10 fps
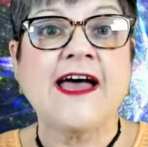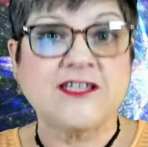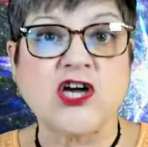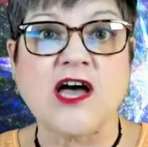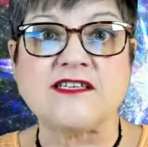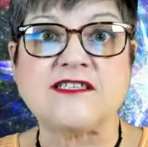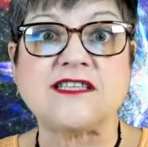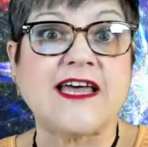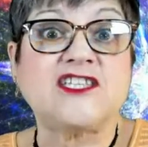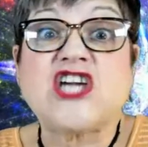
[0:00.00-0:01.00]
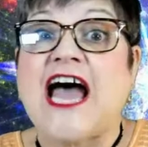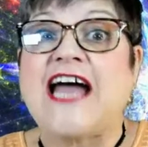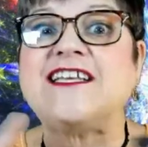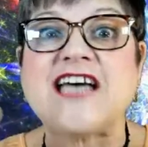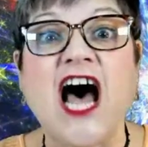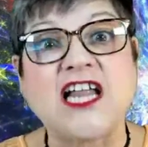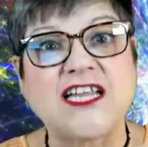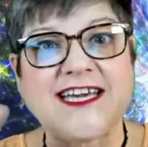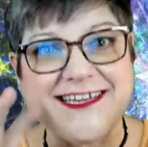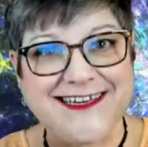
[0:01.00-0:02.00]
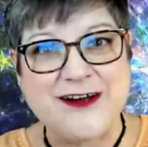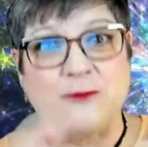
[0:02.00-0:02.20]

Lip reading: just like china dolling,